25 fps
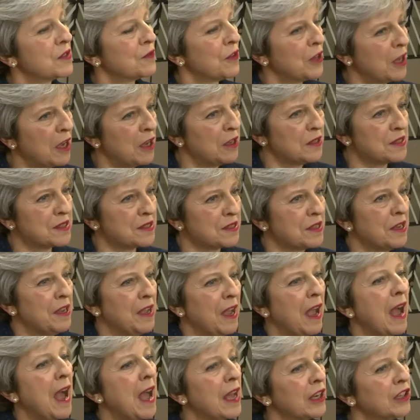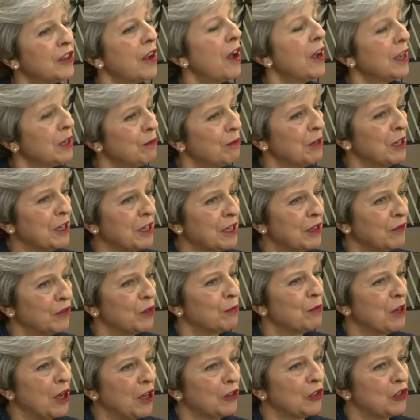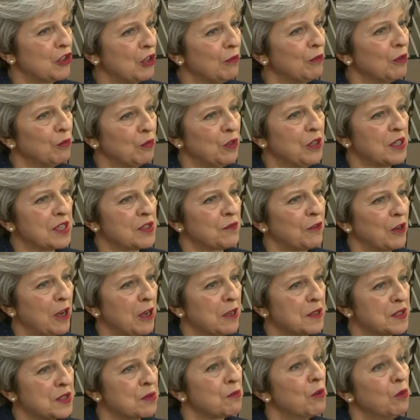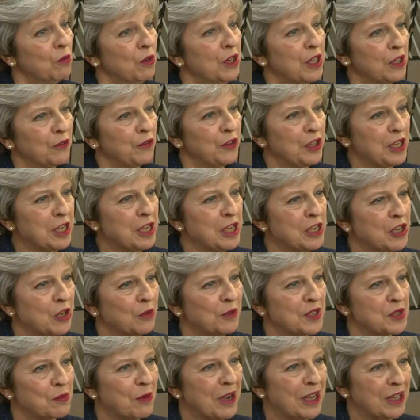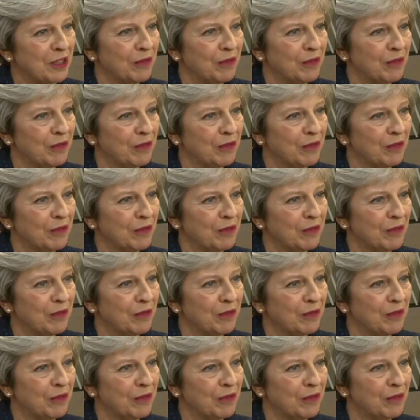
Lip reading: for us, and I believe the partnership that works for us will work for the EU as well.